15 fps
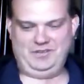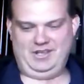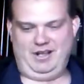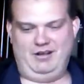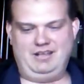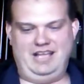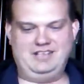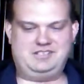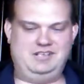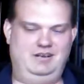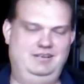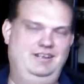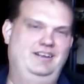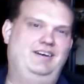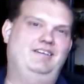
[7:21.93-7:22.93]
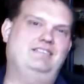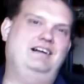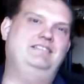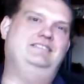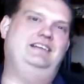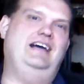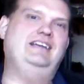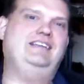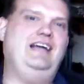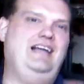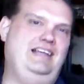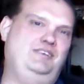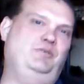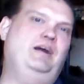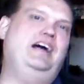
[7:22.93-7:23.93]
Okay, so, I
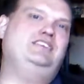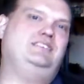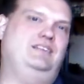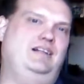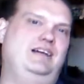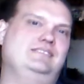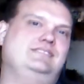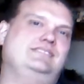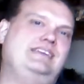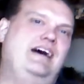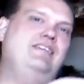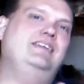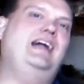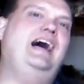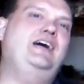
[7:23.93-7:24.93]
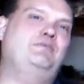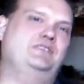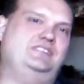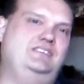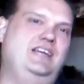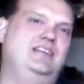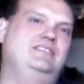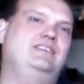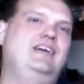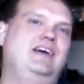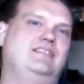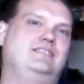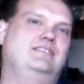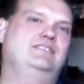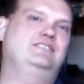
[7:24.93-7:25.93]
had to rationalize this. How did Iowa State
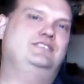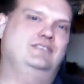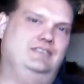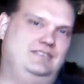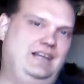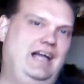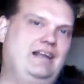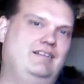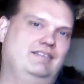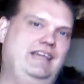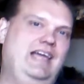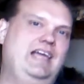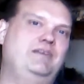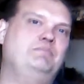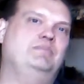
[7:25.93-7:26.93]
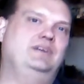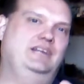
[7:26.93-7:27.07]
get to the title game